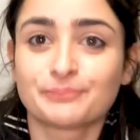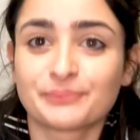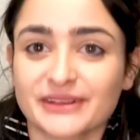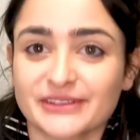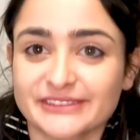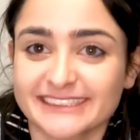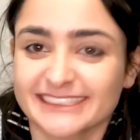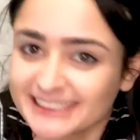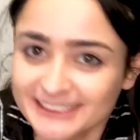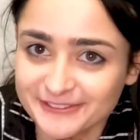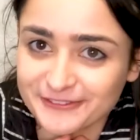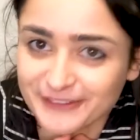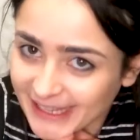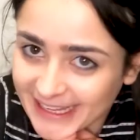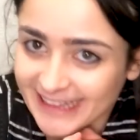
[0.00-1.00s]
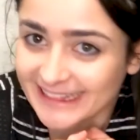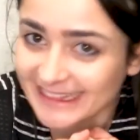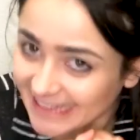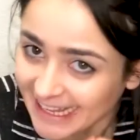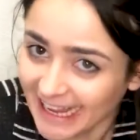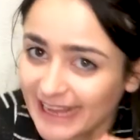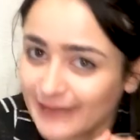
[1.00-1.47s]
build this freaking
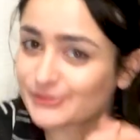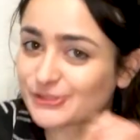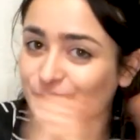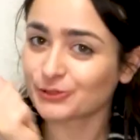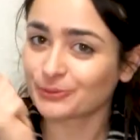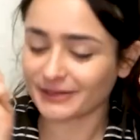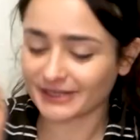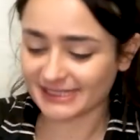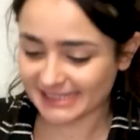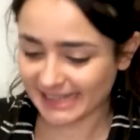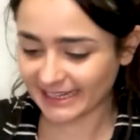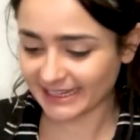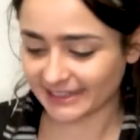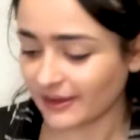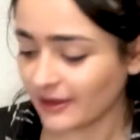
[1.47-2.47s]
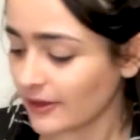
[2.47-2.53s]
thing. I'm super excited.